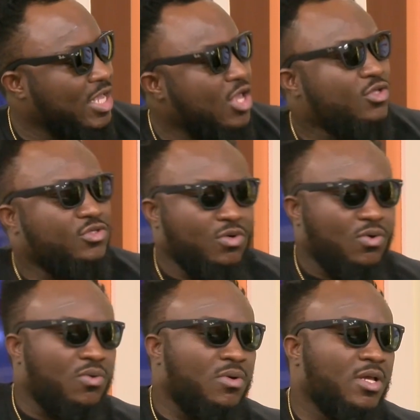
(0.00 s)

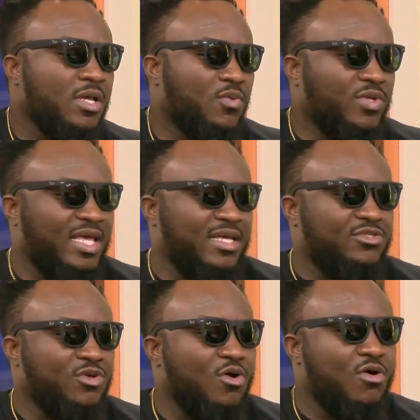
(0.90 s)
So, with her
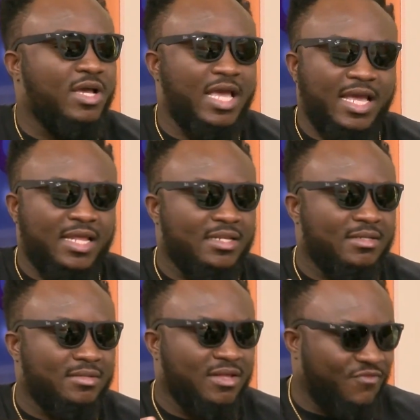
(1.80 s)
song and
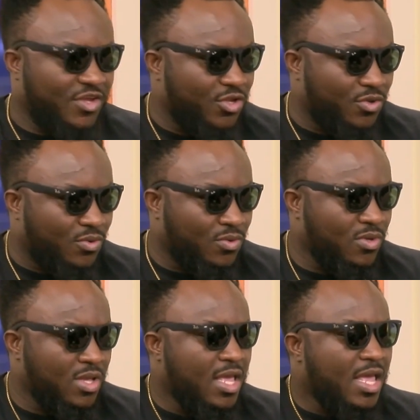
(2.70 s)
the video,
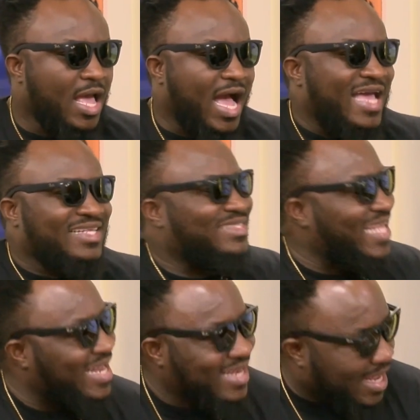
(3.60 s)
I
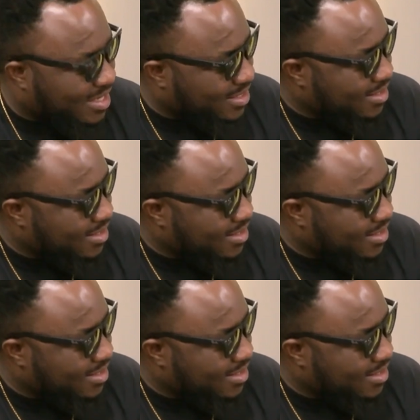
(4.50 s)
said that